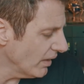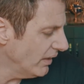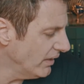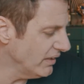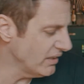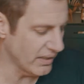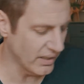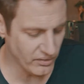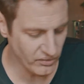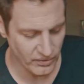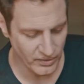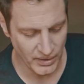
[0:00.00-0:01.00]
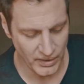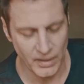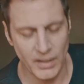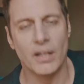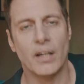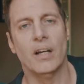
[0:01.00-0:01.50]
In any case,
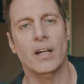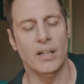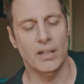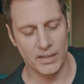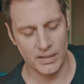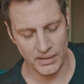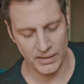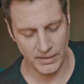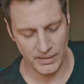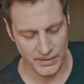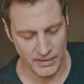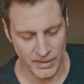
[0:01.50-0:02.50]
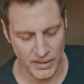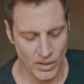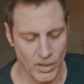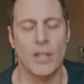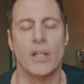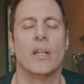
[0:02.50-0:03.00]
uh,
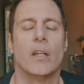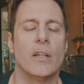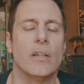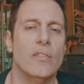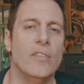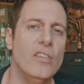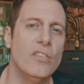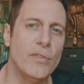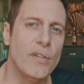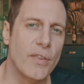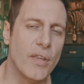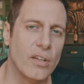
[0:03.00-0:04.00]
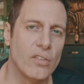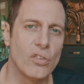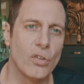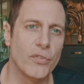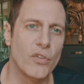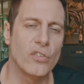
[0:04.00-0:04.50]
these three things.
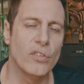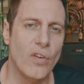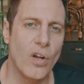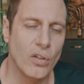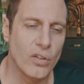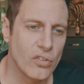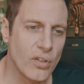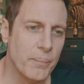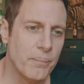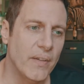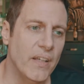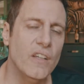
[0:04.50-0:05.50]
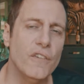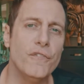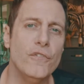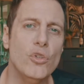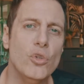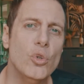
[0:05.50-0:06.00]
So first of all is if
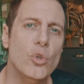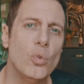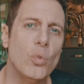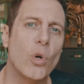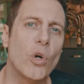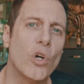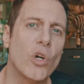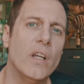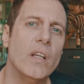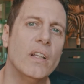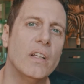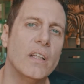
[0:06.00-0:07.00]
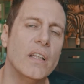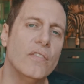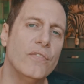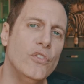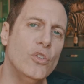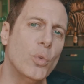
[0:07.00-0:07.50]
you were in
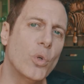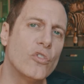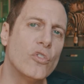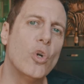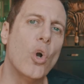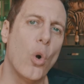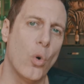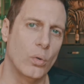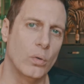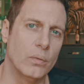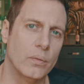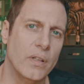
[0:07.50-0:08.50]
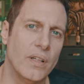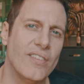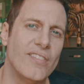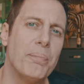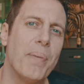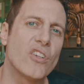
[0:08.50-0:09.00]
if you were to go in a
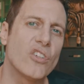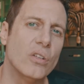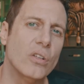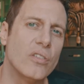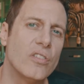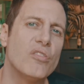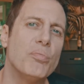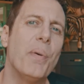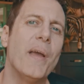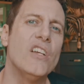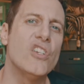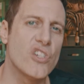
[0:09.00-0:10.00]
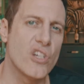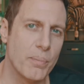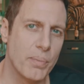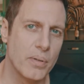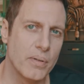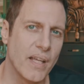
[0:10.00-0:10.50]
special
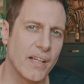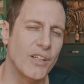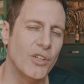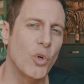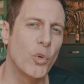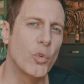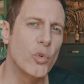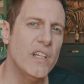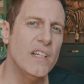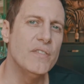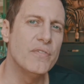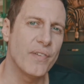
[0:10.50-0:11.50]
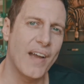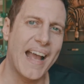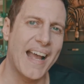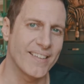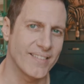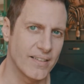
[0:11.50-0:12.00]
spaceship that can go really
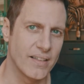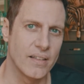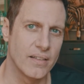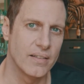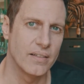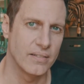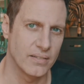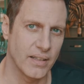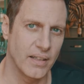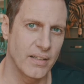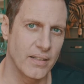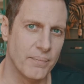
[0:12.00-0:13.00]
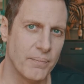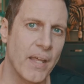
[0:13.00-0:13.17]
fast, okay?